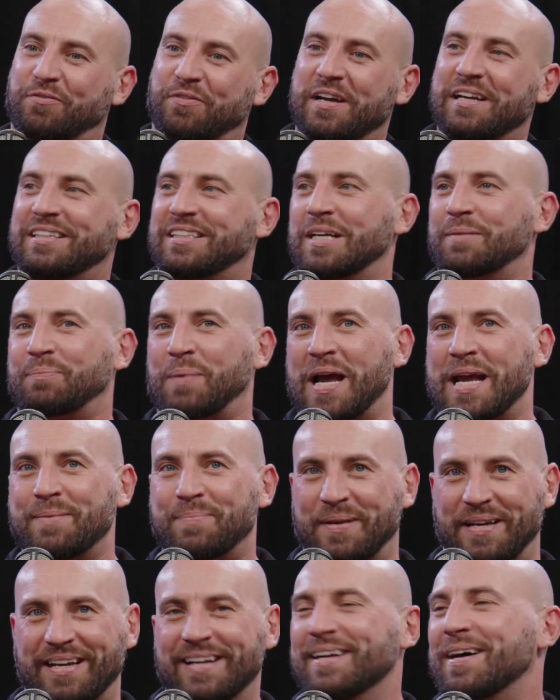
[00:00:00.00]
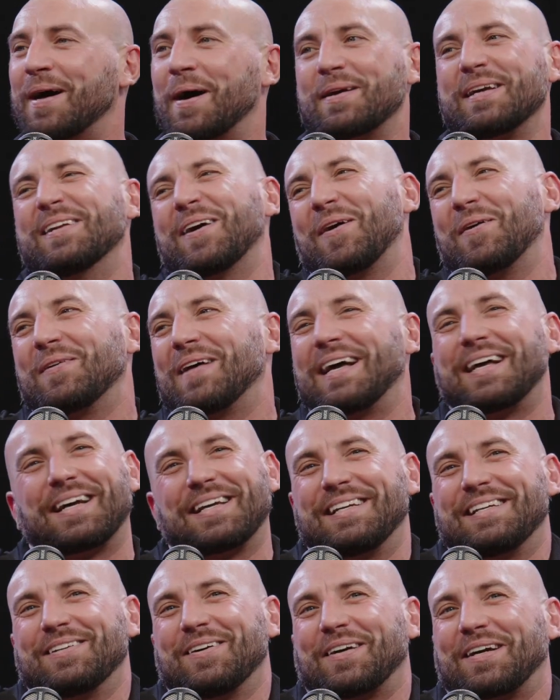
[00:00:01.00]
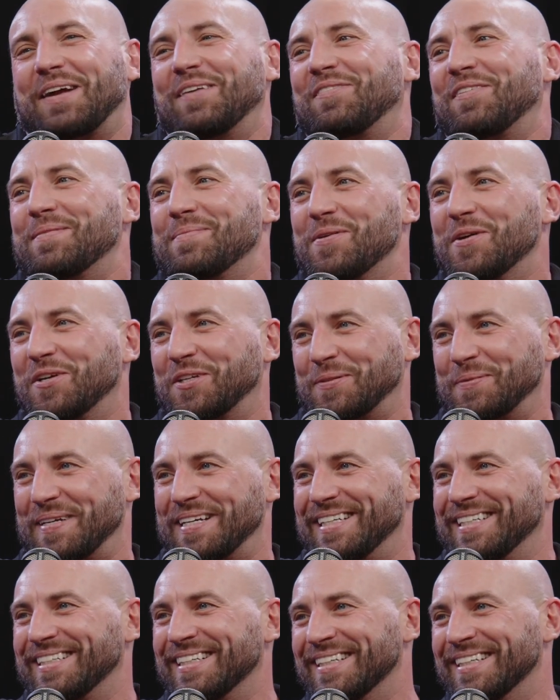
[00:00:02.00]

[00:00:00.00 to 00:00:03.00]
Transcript: feed the baby. Gotcha. Like, you know, you're not gonna famoosh me. You're